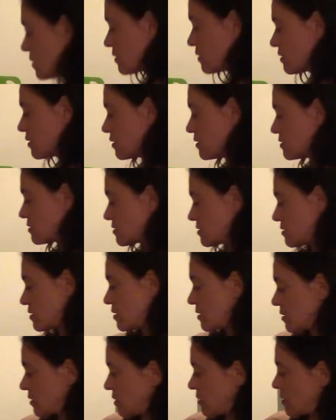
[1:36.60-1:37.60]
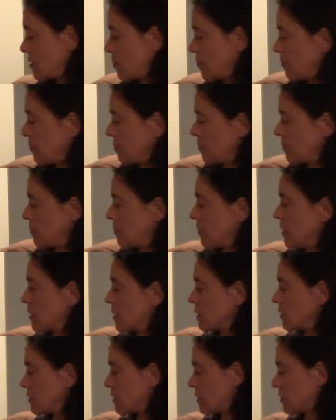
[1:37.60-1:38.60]
this
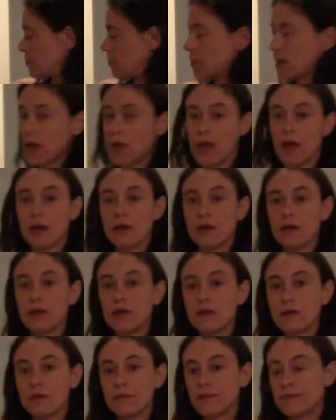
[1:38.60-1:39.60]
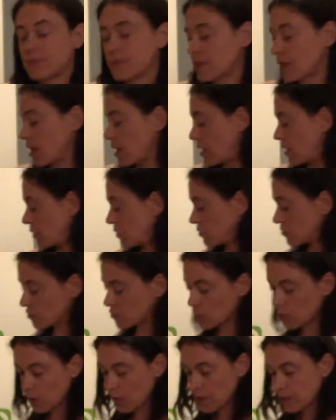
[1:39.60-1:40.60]
milk bag. You
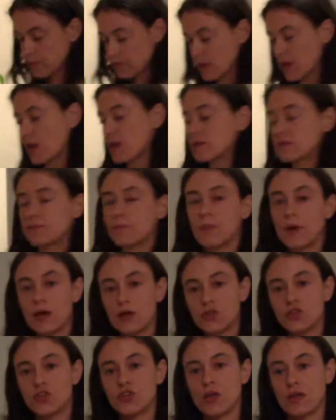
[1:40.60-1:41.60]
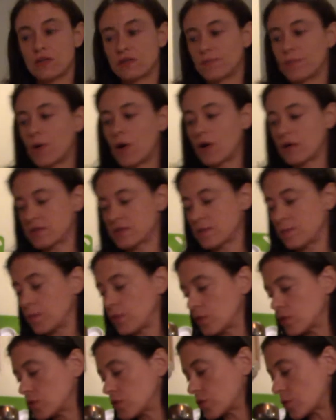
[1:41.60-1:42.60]
squeeze as much as
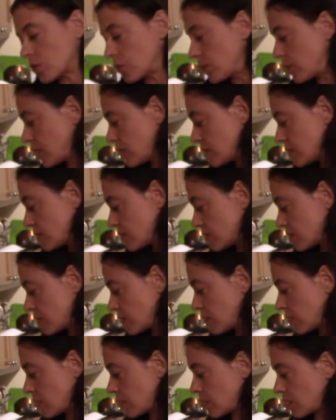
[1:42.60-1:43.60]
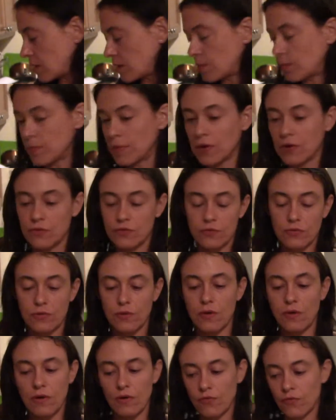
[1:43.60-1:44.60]
possible through it, because you
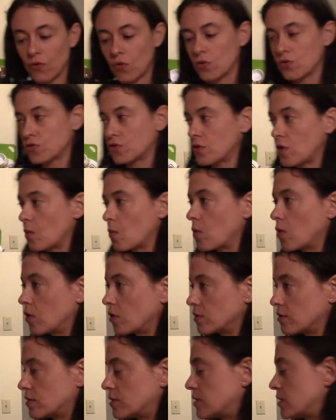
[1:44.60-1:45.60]
of course don't want